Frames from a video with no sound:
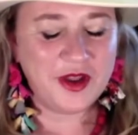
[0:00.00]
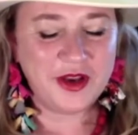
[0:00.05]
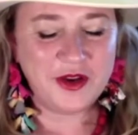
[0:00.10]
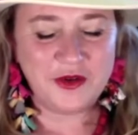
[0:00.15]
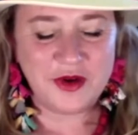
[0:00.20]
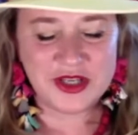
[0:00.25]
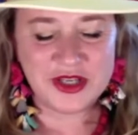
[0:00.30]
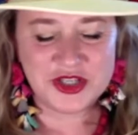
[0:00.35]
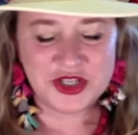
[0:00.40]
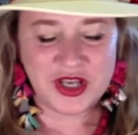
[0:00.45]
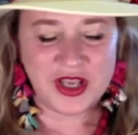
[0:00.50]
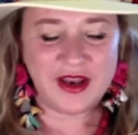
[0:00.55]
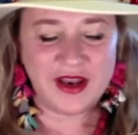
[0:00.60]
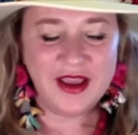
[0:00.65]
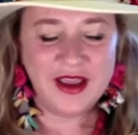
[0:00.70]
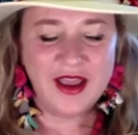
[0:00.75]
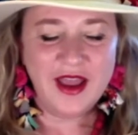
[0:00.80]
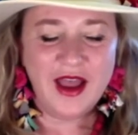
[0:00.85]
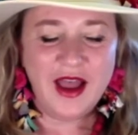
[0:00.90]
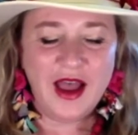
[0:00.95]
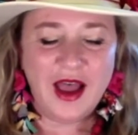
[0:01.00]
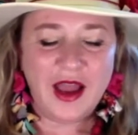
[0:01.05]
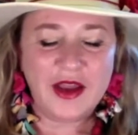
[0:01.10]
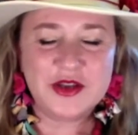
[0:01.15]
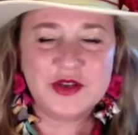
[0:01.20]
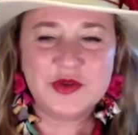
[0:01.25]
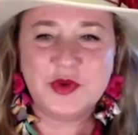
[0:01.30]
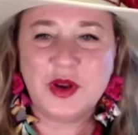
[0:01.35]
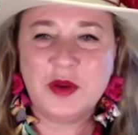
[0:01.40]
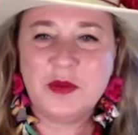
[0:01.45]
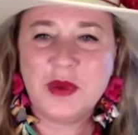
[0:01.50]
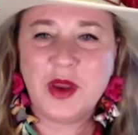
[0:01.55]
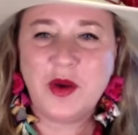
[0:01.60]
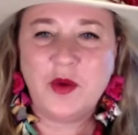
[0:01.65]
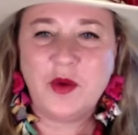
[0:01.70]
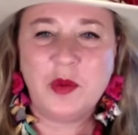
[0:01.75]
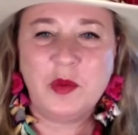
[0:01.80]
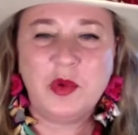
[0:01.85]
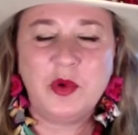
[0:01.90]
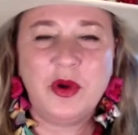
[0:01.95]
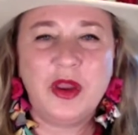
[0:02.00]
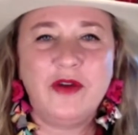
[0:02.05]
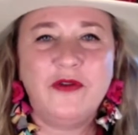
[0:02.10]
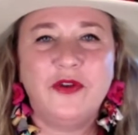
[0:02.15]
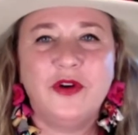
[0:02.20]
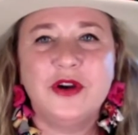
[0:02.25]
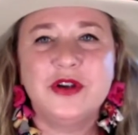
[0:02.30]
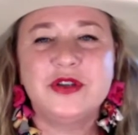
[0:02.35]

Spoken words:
Good question. I just want to make one point